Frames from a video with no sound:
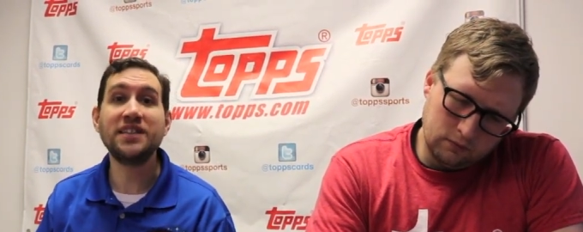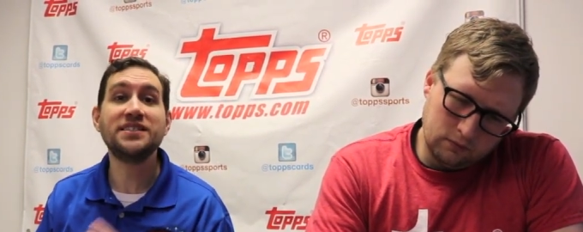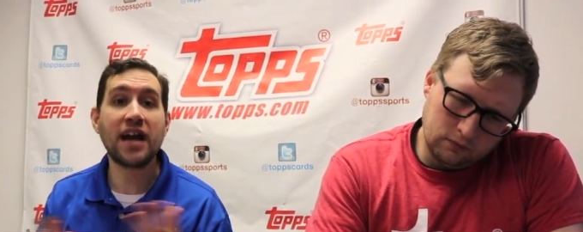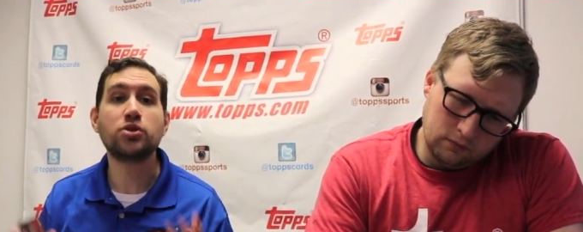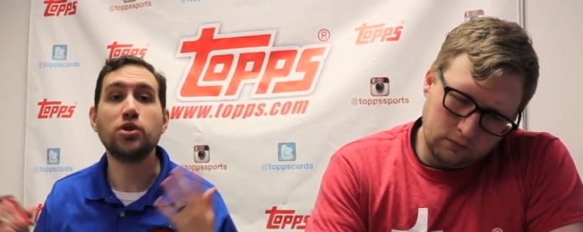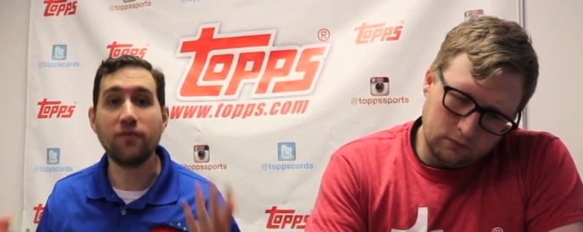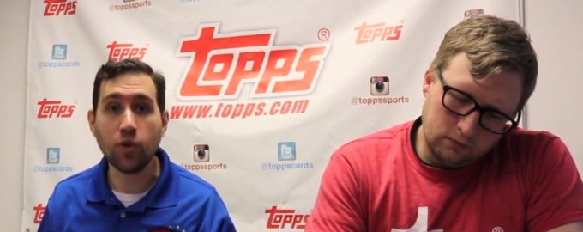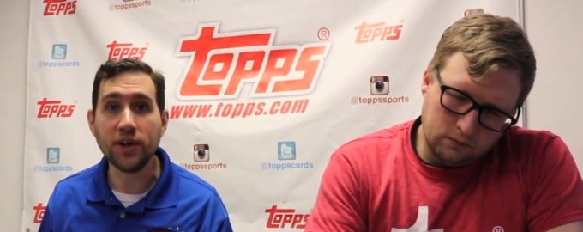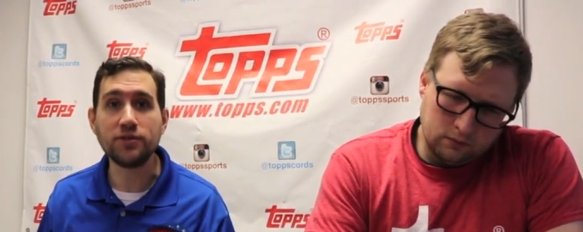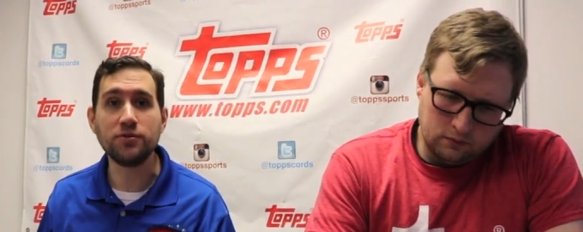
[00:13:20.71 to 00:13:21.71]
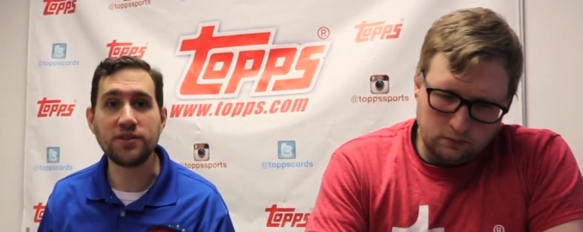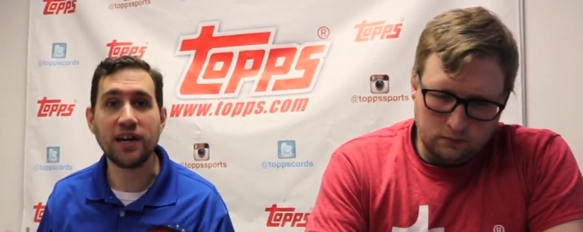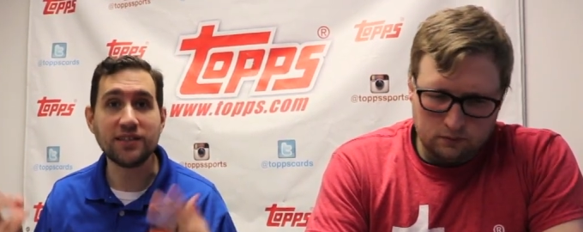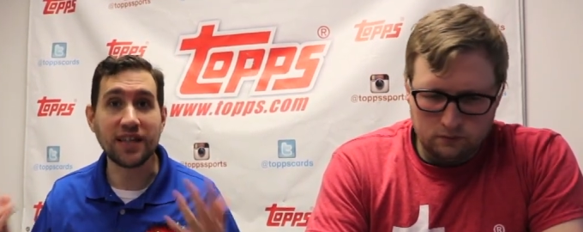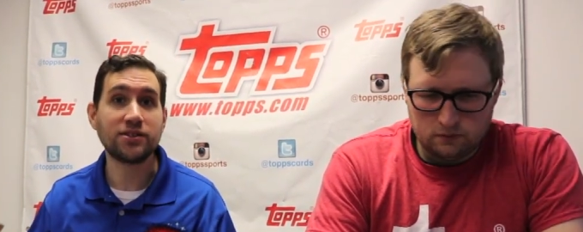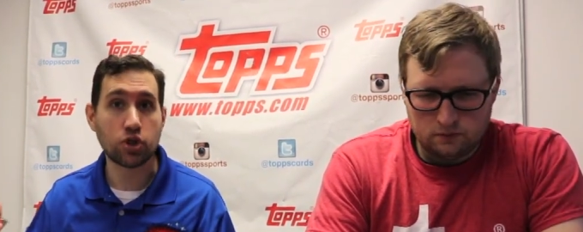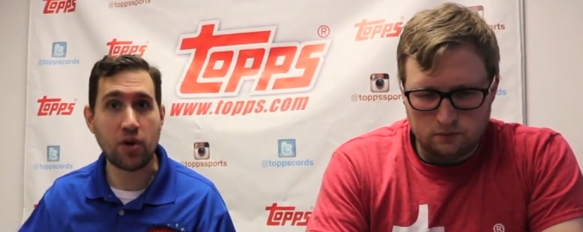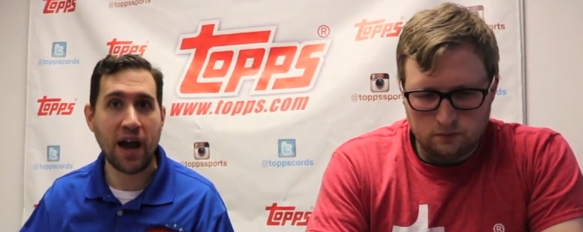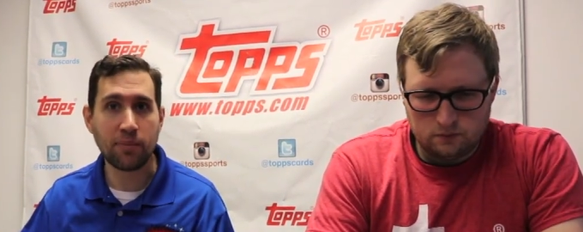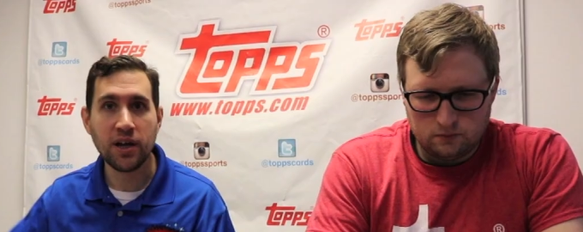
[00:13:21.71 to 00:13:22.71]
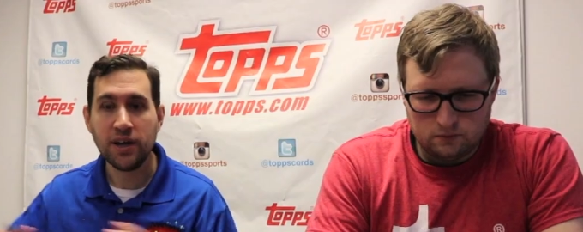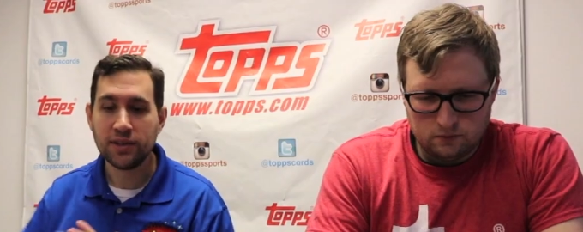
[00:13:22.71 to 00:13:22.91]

Speaker 1: He's actually the voice who says it's a trap.